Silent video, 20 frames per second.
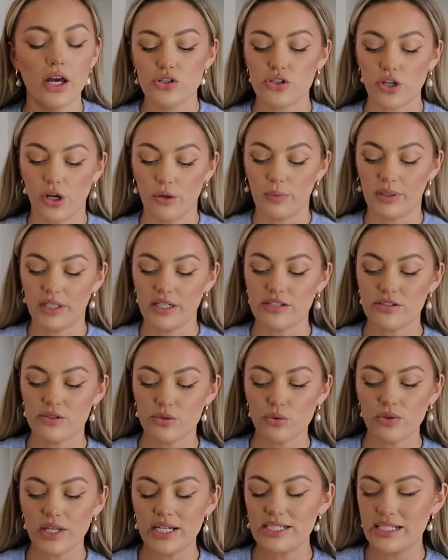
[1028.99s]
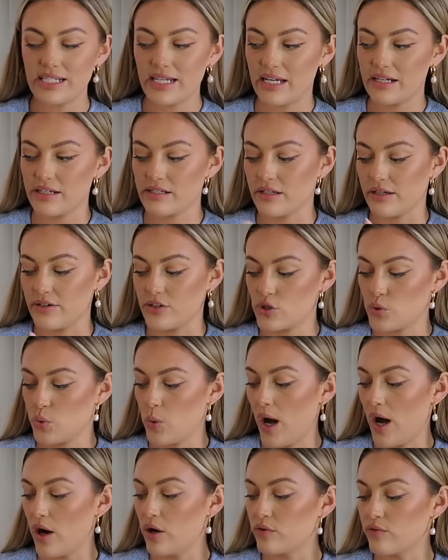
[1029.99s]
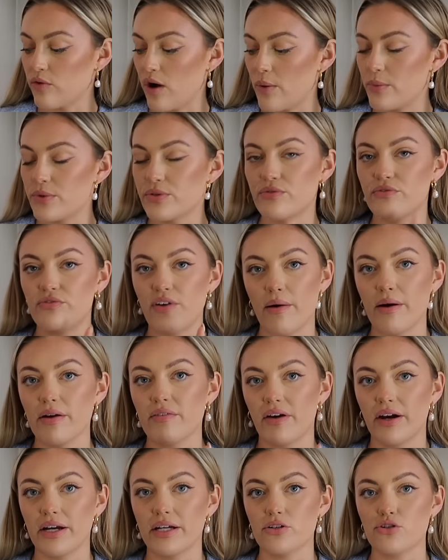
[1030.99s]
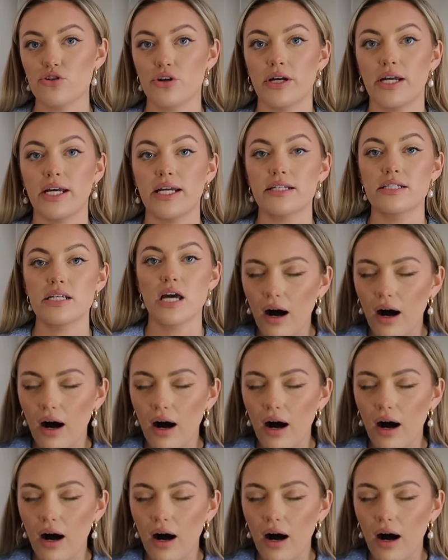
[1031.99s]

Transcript: So when I saw they did it in a size 12, I was very, very intrigued.